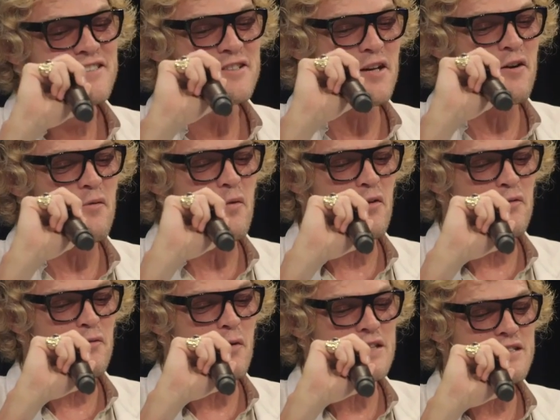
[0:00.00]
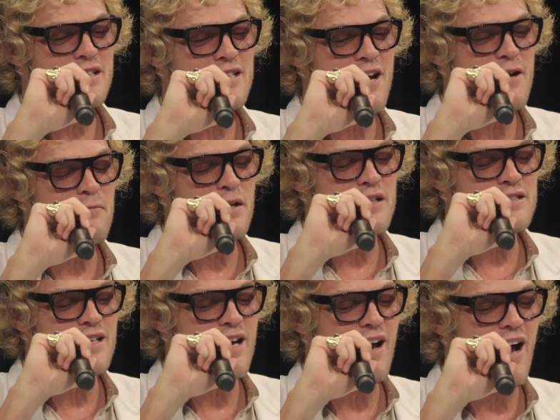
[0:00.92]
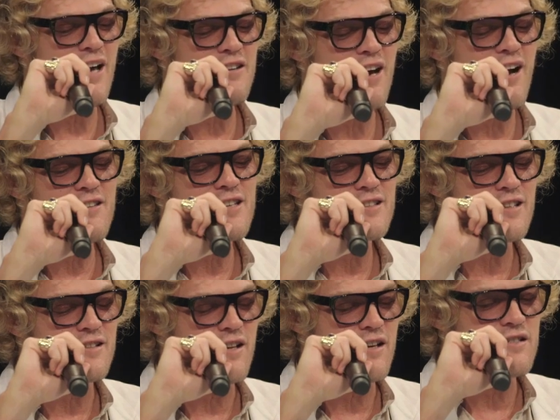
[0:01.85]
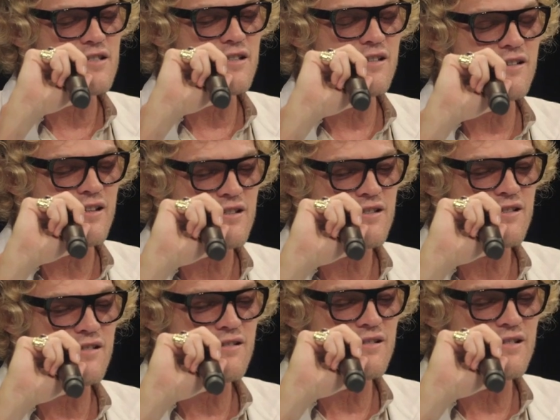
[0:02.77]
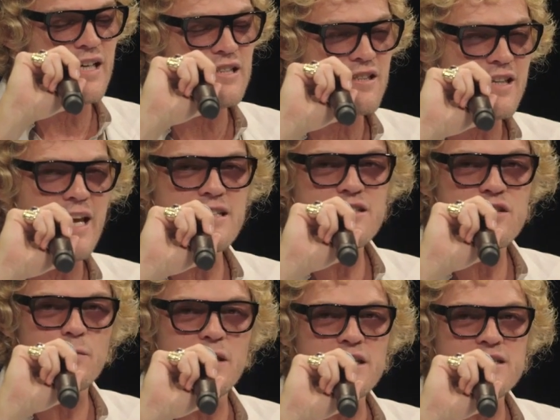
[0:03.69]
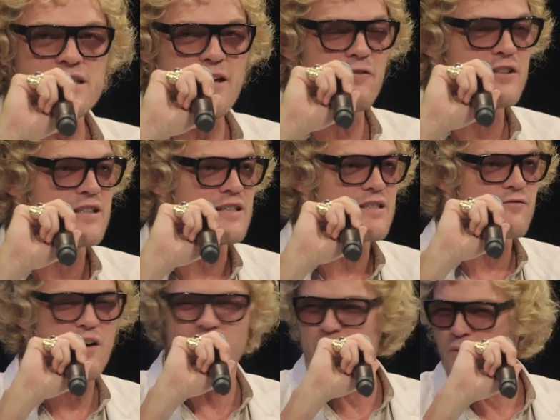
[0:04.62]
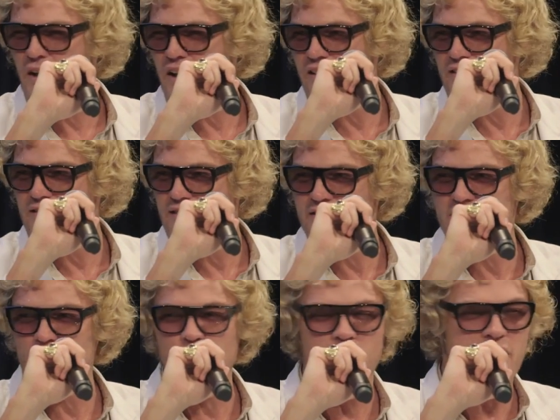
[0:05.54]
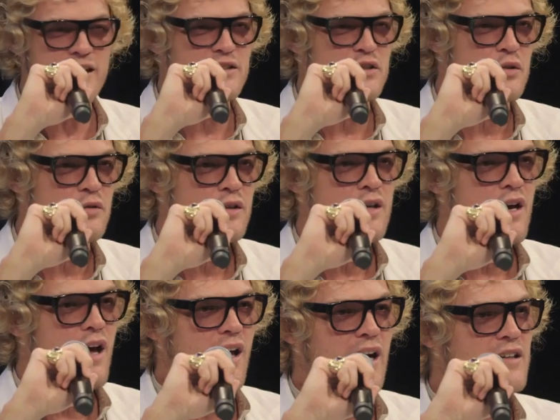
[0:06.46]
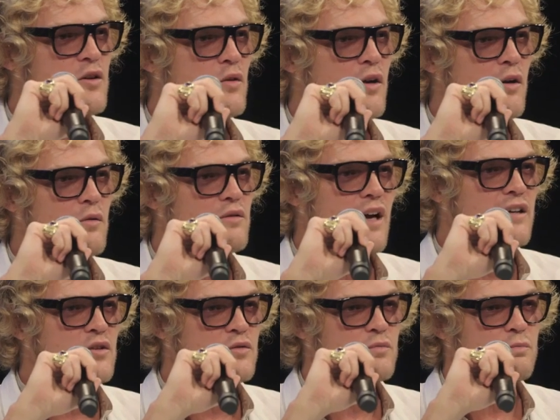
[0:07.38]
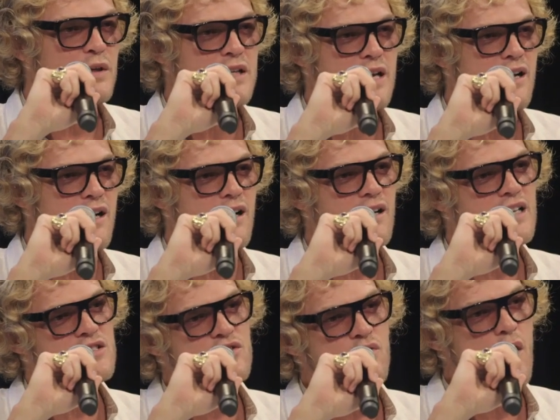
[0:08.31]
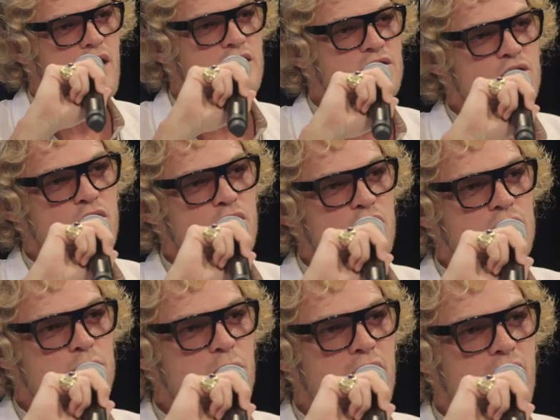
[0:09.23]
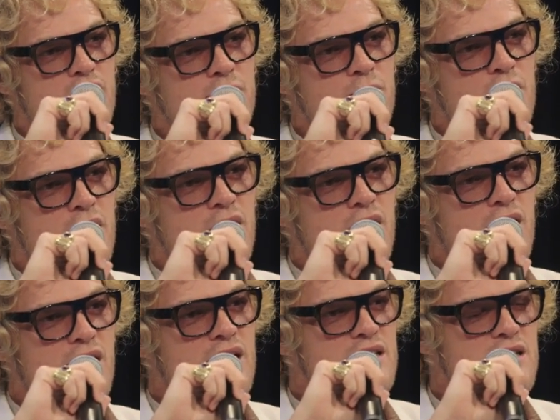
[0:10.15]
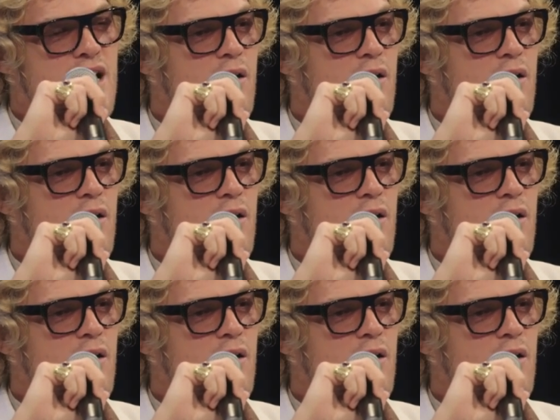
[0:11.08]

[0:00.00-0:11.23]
so I won't waste the time. But it's I think that there tends to be a 70s vibe, right, into what I do. And I don't know, I don't particularly try to do it, but it is